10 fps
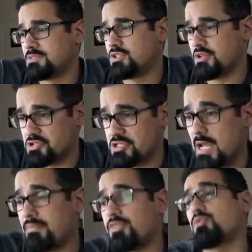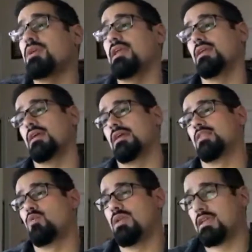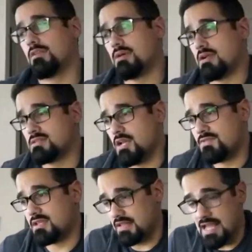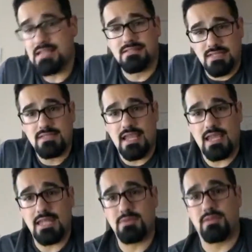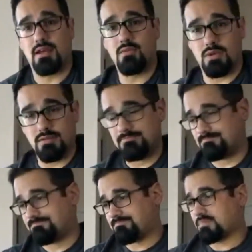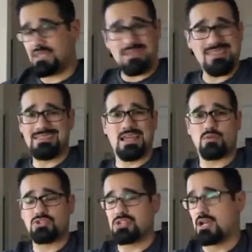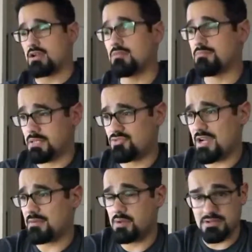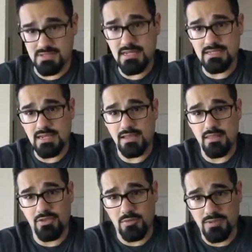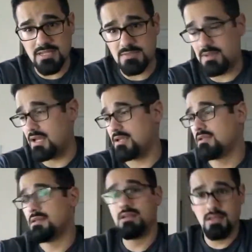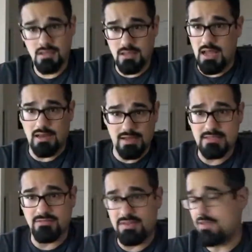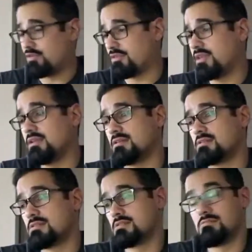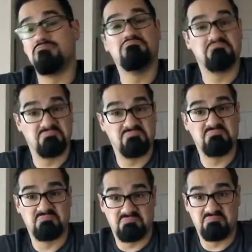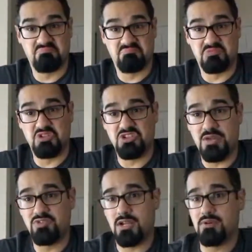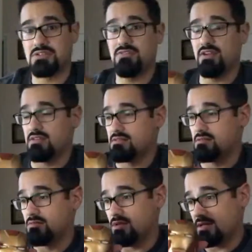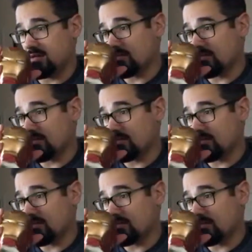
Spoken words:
there's your top 3 at the weekend box office. Glass did take it as we thought it would. Not a real shocker, but Dragon Ball Z taking the 3rd place spot on less than 500 theaters. Good job, Dragon Ball Z fans. Well done.